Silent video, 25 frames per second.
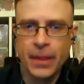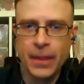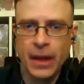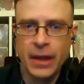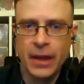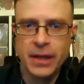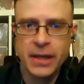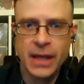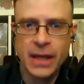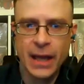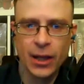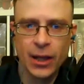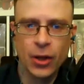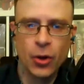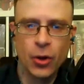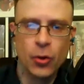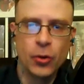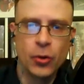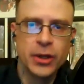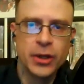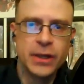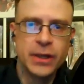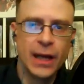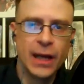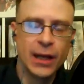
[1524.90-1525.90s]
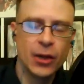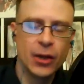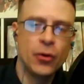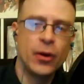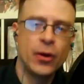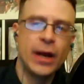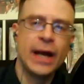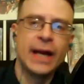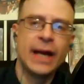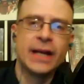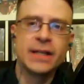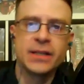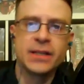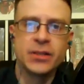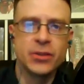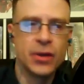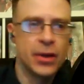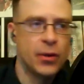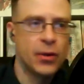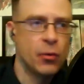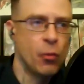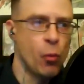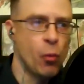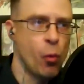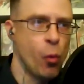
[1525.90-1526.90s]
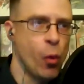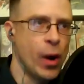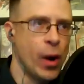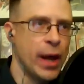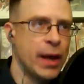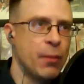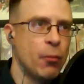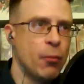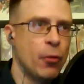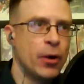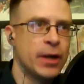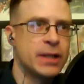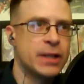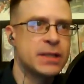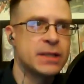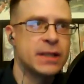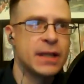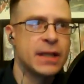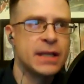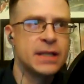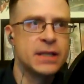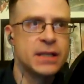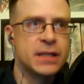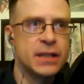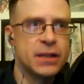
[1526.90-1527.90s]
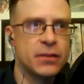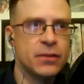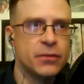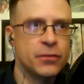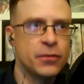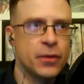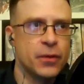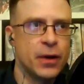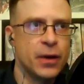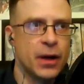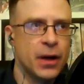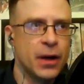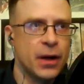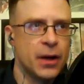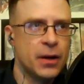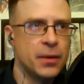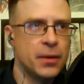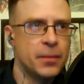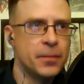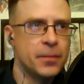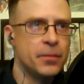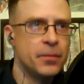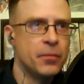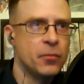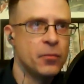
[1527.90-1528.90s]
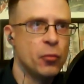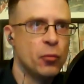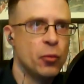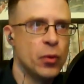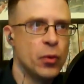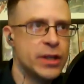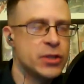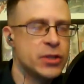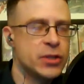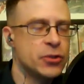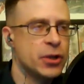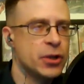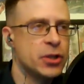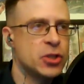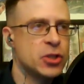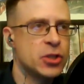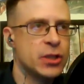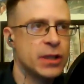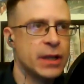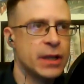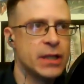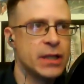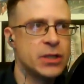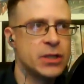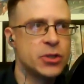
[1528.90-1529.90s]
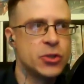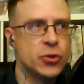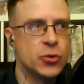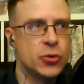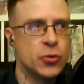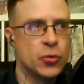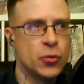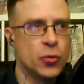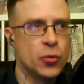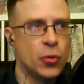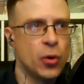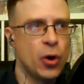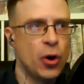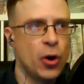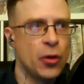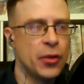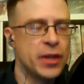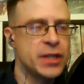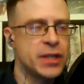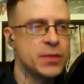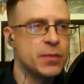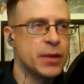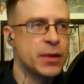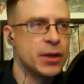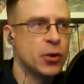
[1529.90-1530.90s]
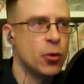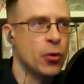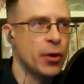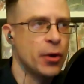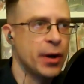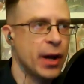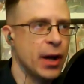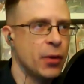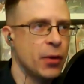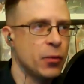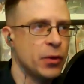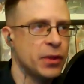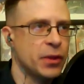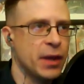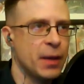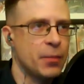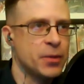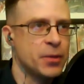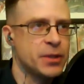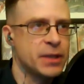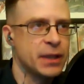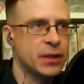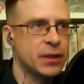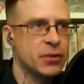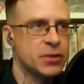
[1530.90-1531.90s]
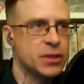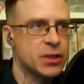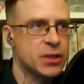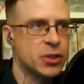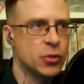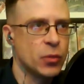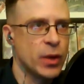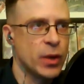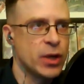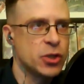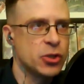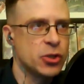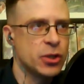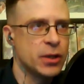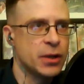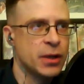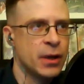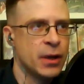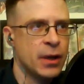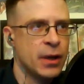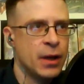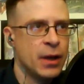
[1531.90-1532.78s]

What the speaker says: Yellow has done way more extensive research into all that's been going on with that particular situation.